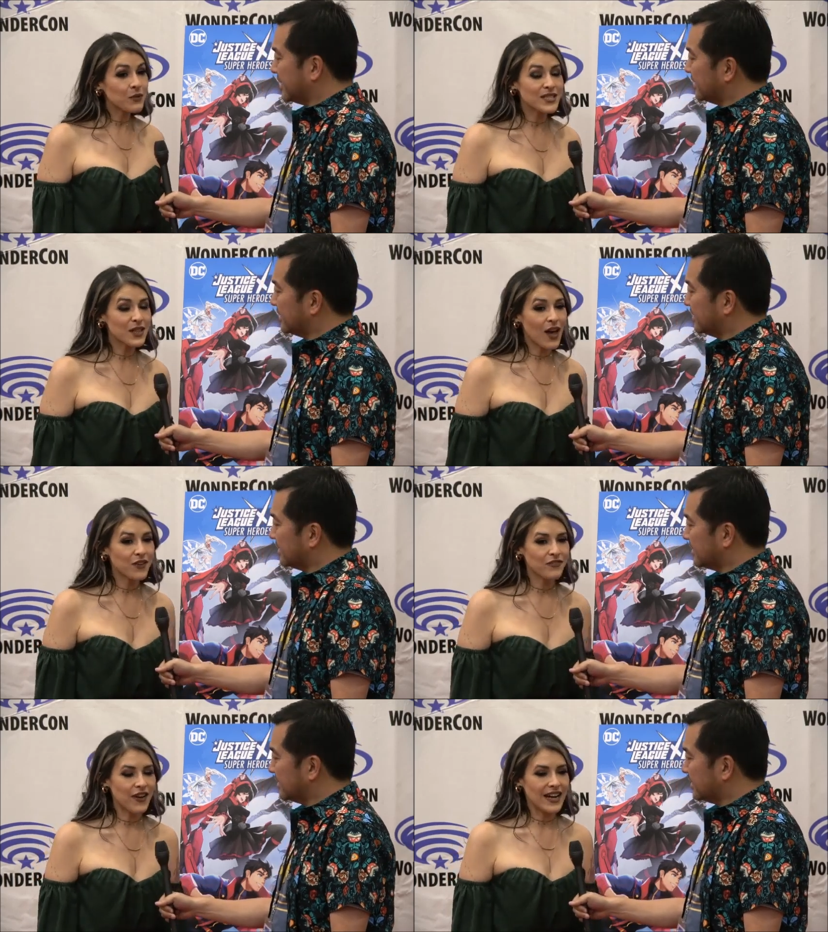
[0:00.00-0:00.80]
Speaker 1: was a lot of
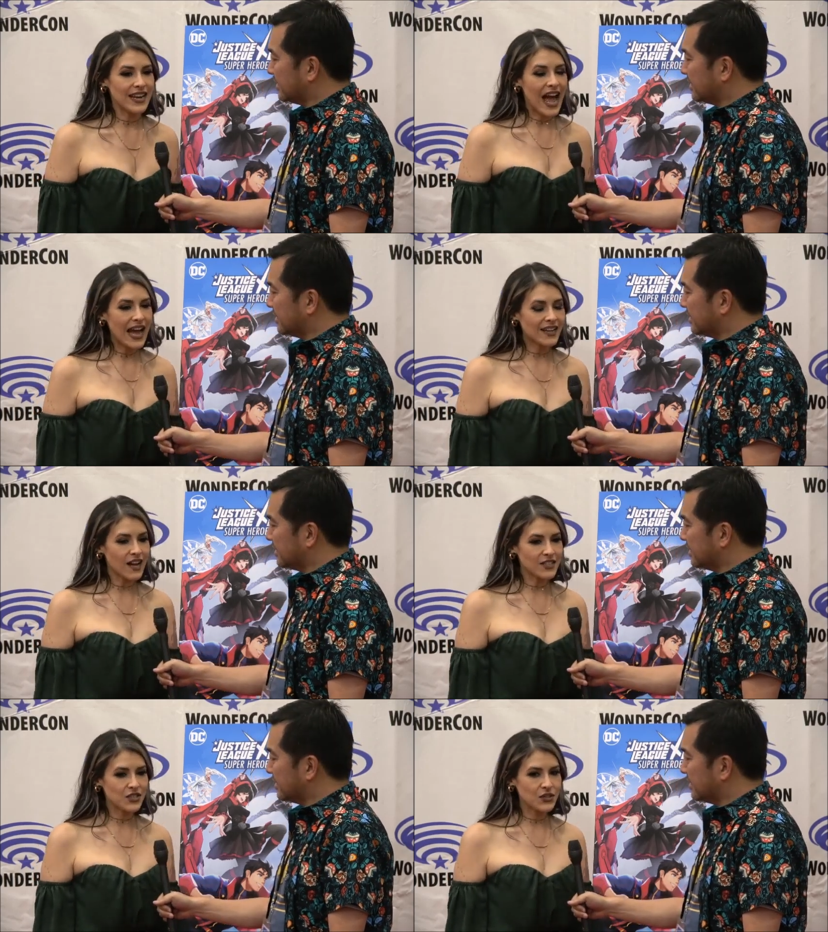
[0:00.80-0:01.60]
fun. I
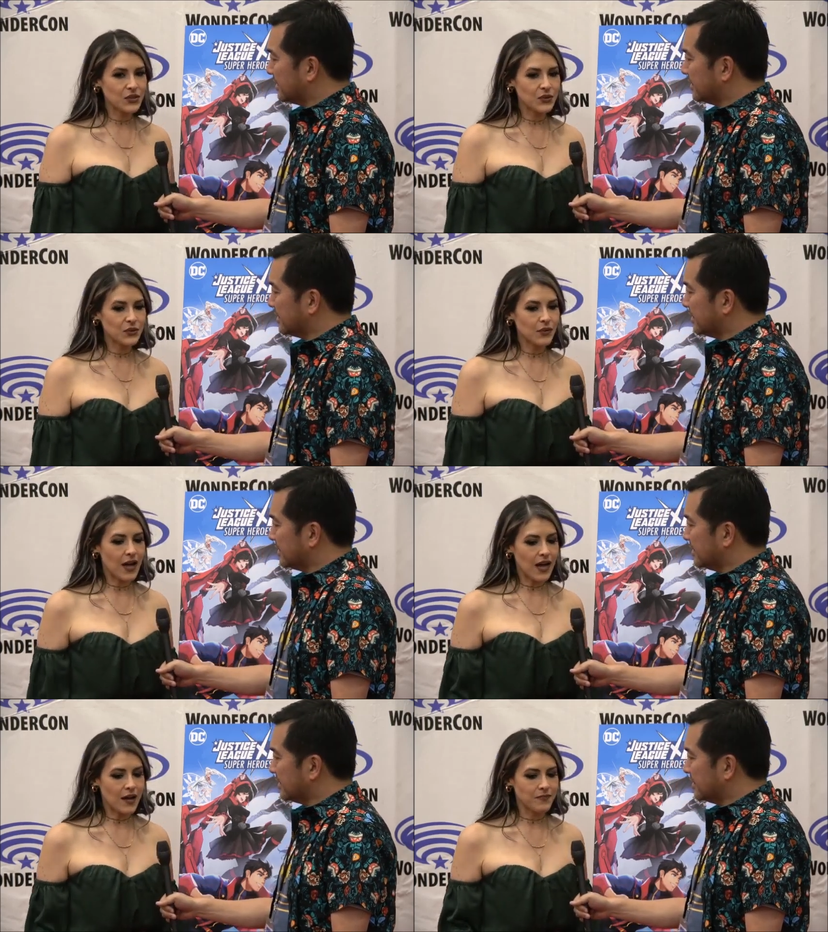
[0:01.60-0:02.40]
got to.
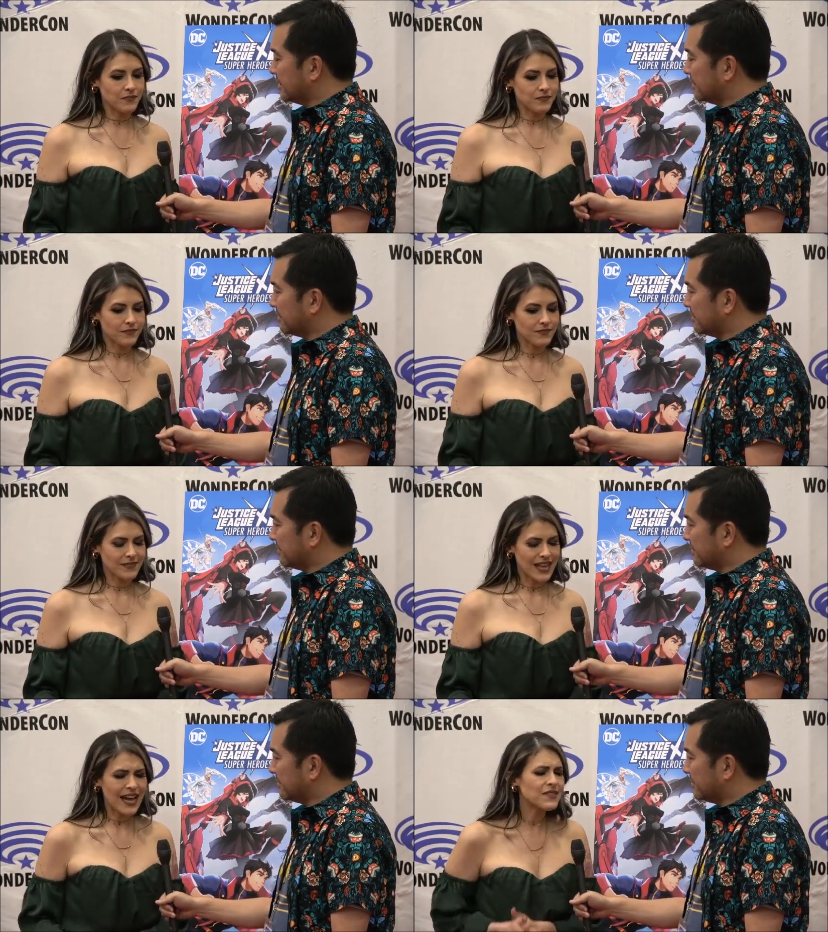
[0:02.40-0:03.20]
Um,
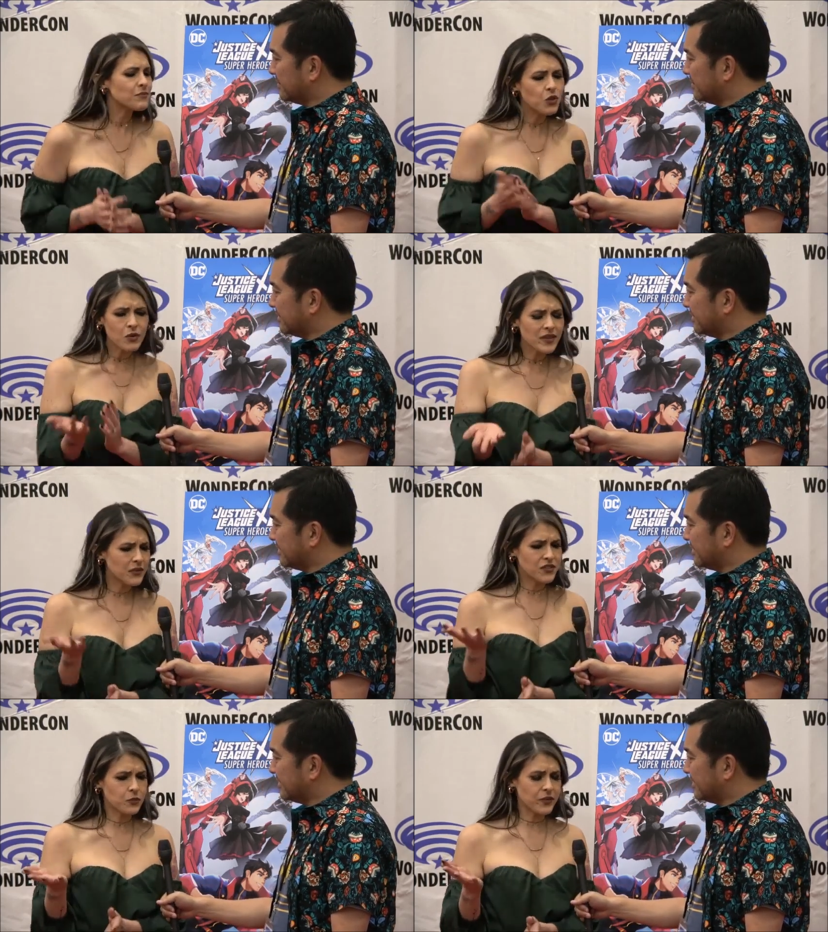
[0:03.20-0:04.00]
normally with
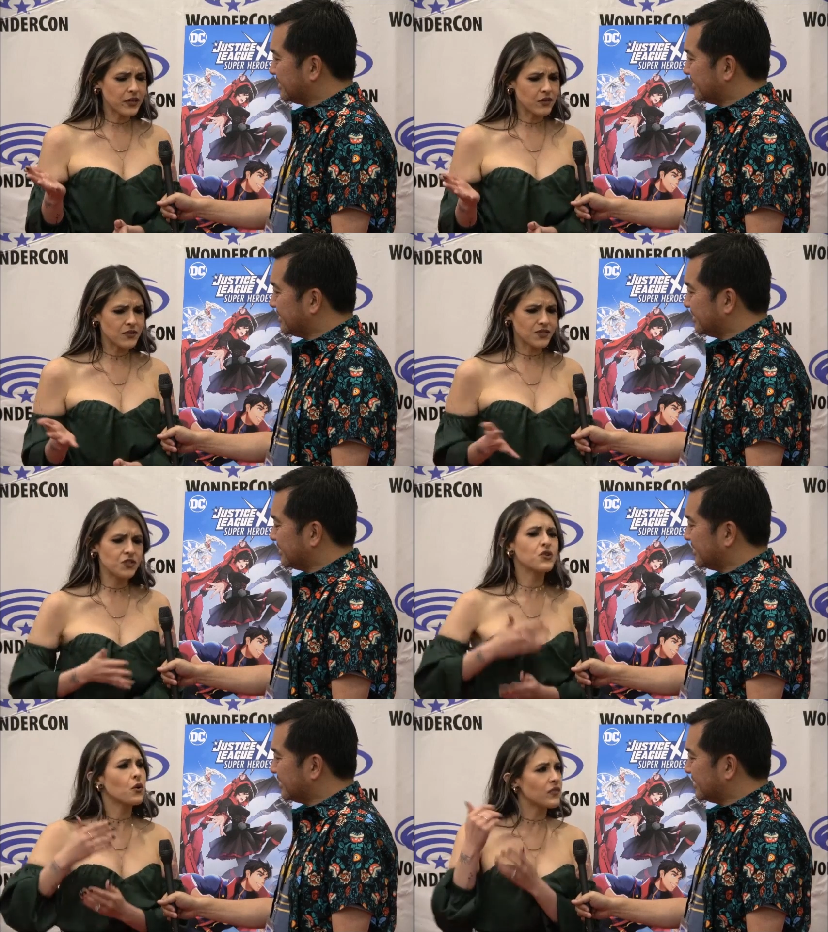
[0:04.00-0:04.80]
superheroes, you
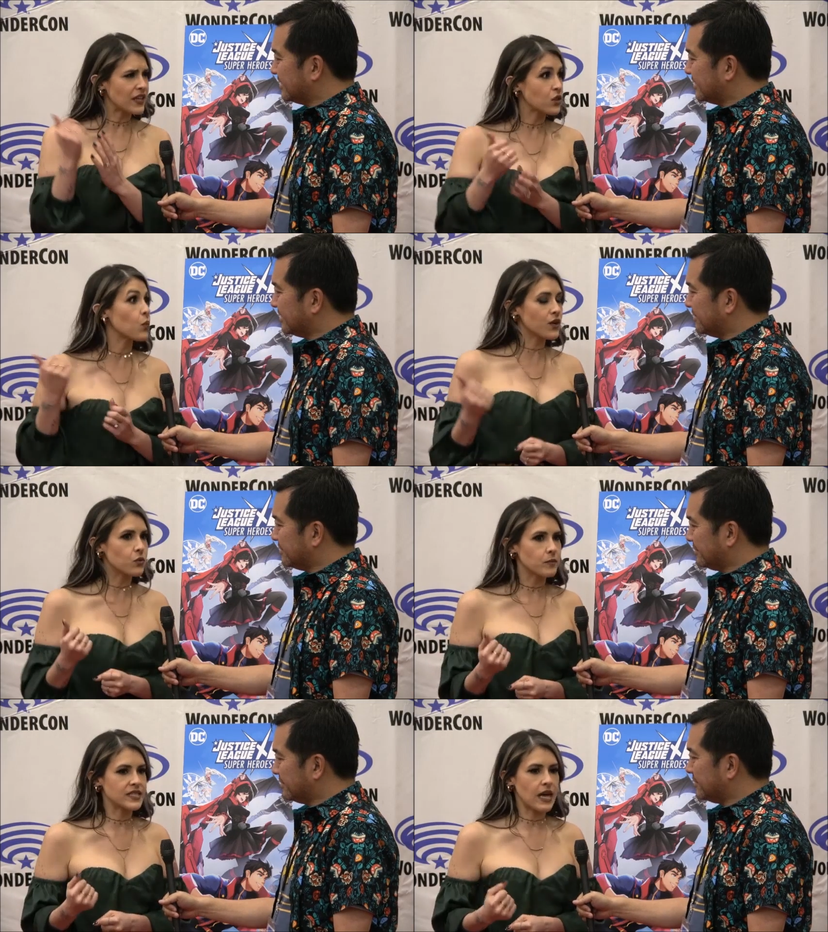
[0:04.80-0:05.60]
know of like the Wonder
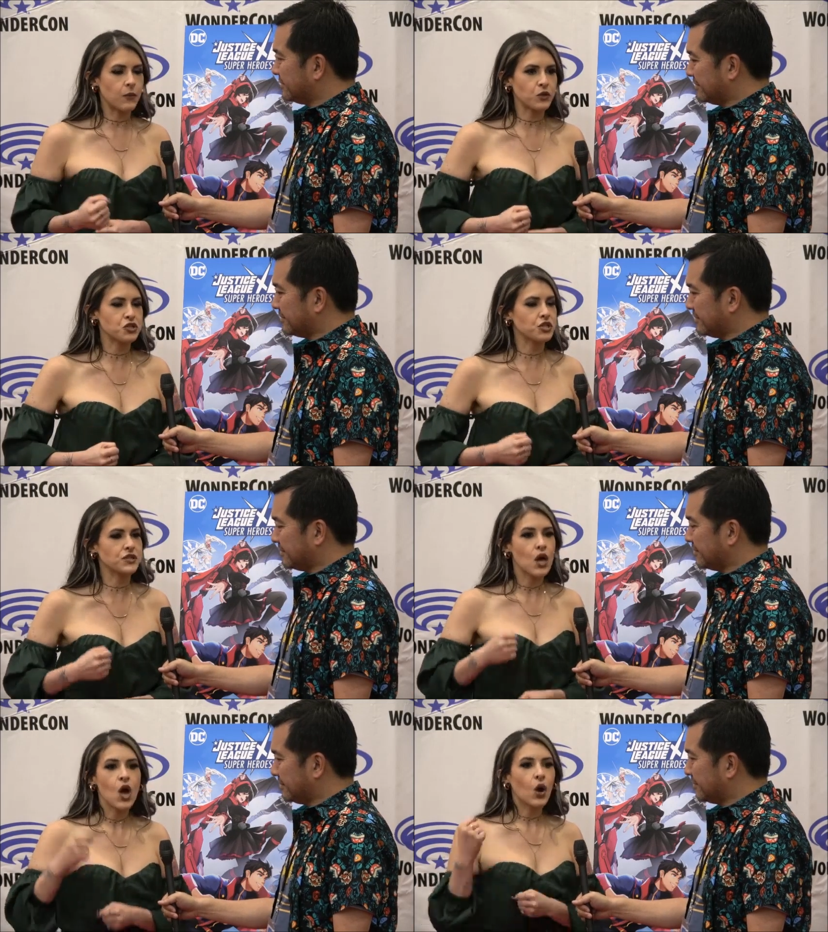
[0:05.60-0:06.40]
Woman type where she's
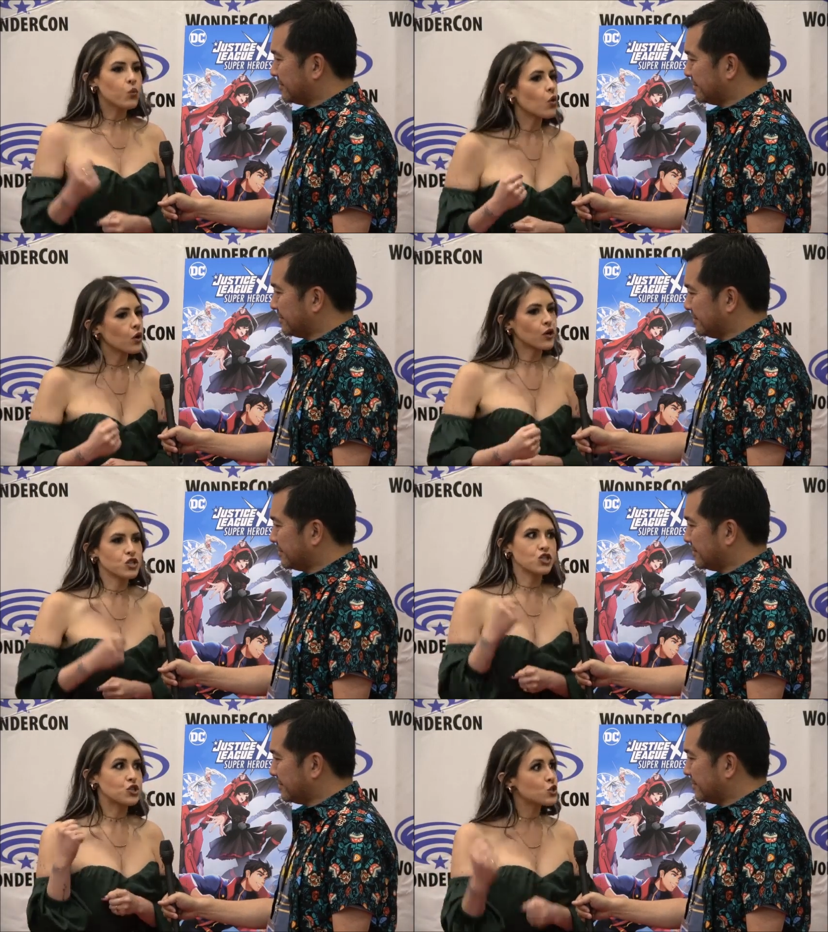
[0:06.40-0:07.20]
a warrior,
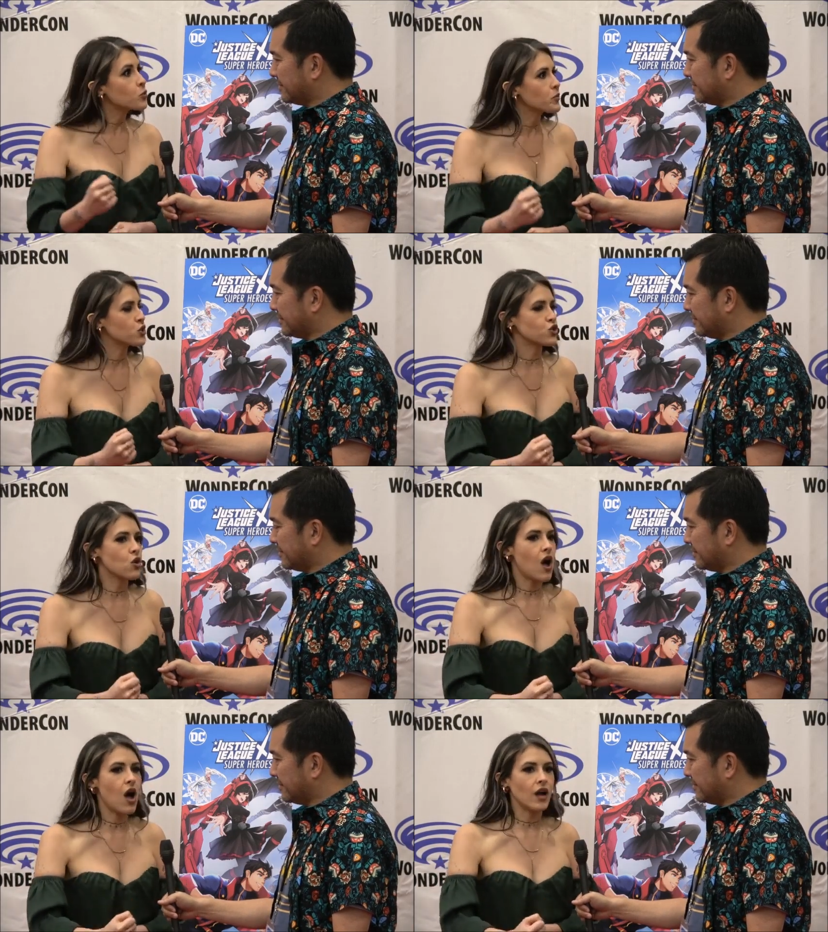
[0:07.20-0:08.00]
she's super
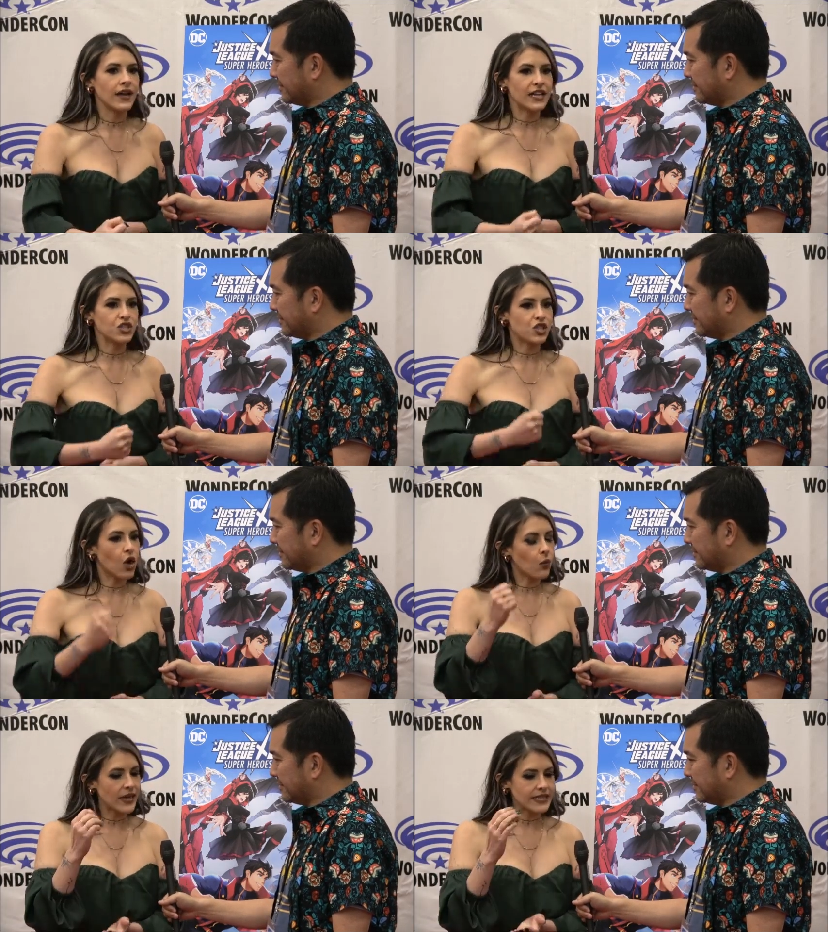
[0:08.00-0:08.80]
strong, and she
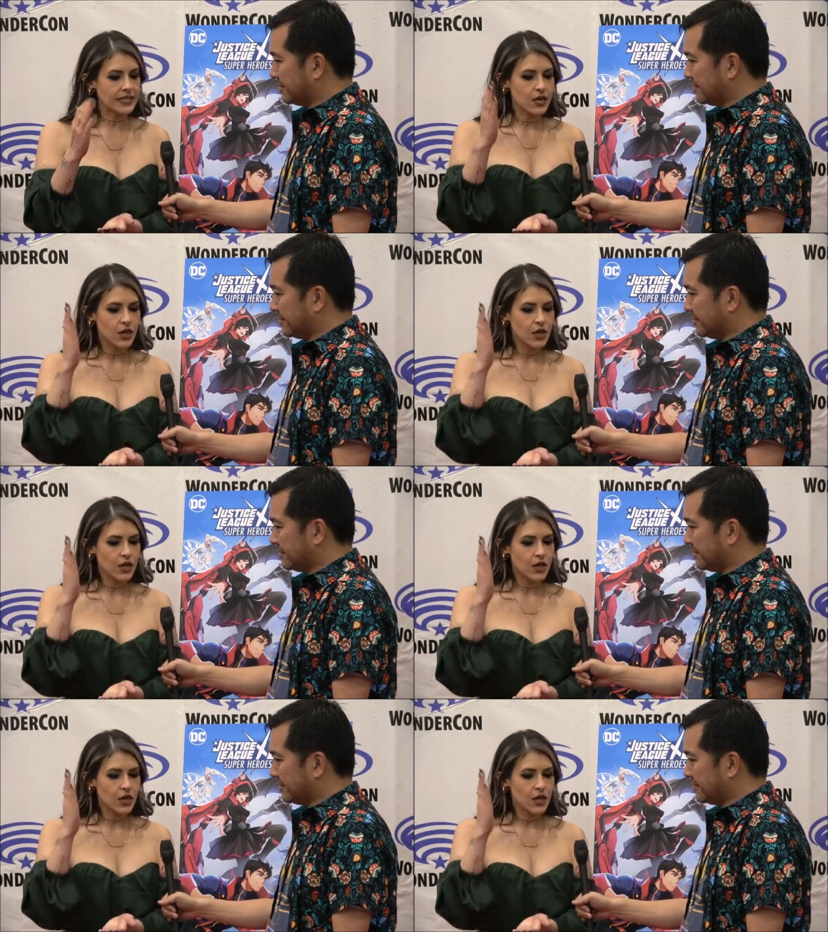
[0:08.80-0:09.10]
always